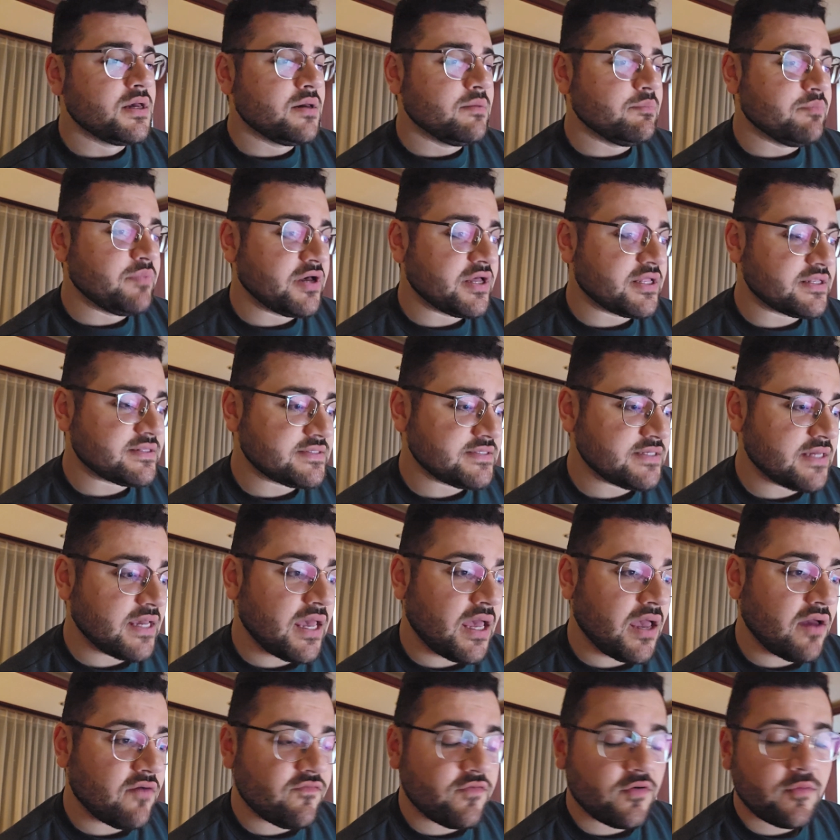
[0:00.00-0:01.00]
but
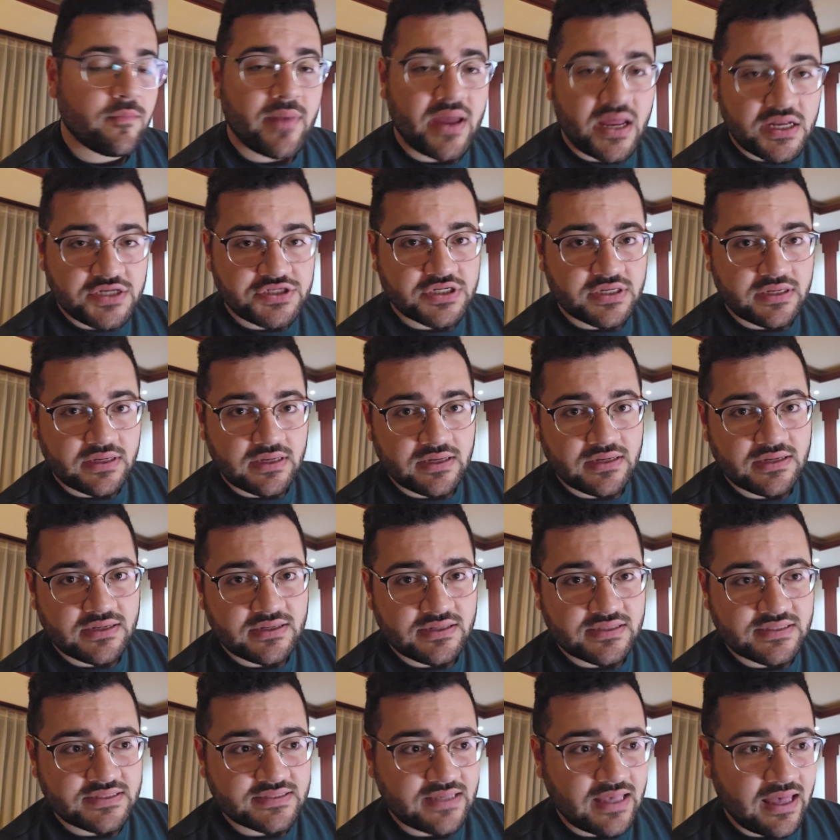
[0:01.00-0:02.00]
for Magic, it
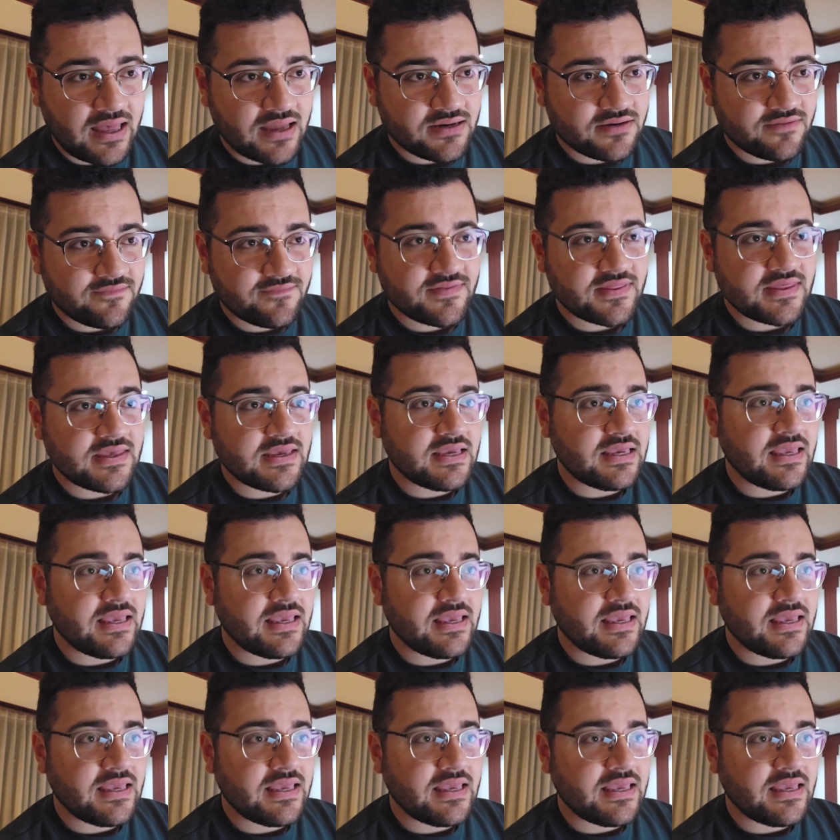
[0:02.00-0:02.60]
is kind of the